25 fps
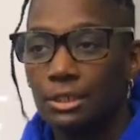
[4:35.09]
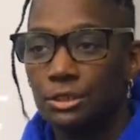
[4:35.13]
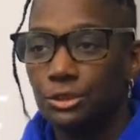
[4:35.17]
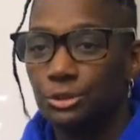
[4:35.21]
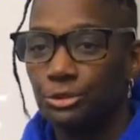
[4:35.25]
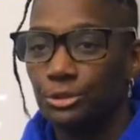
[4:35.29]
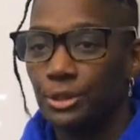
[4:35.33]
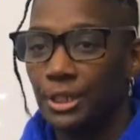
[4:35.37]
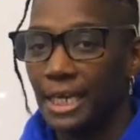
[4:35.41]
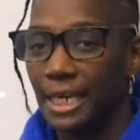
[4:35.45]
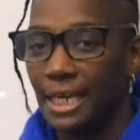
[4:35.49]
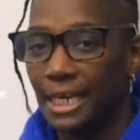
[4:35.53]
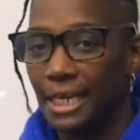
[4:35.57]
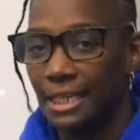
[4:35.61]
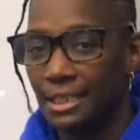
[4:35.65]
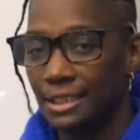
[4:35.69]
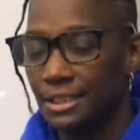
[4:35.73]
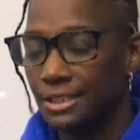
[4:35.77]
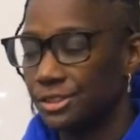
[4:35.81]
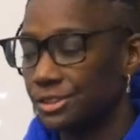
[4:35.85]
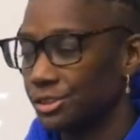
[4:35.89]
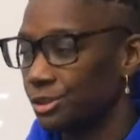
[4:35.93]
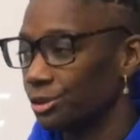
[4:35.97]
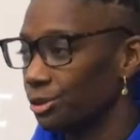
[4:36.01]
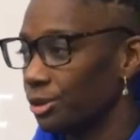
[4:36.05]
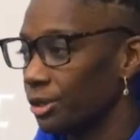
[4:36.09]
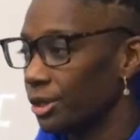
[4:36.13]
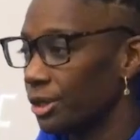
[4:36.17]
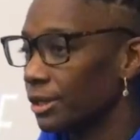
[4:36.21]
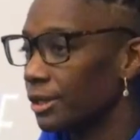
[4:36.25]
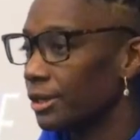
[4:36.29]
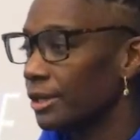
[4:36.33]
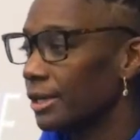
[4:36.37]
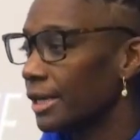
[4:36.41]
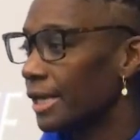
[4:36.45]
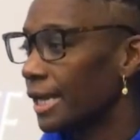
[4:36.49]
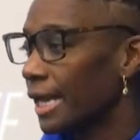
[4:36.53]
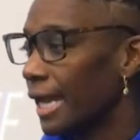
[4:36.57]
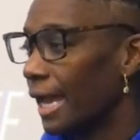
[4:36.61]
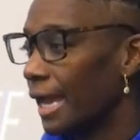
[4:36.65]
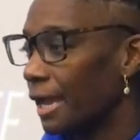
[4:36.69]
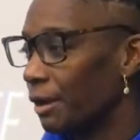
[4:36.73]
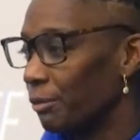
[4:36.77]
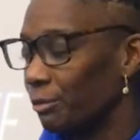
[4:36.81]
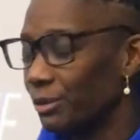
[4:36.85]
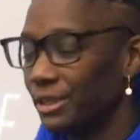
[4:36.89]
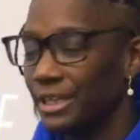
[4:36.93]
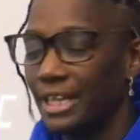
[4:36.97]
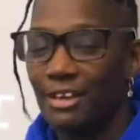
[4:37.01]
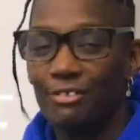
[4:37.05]
to a candy store,
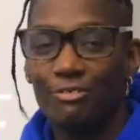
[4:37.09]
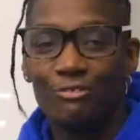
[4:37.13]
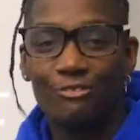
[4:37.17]
and when they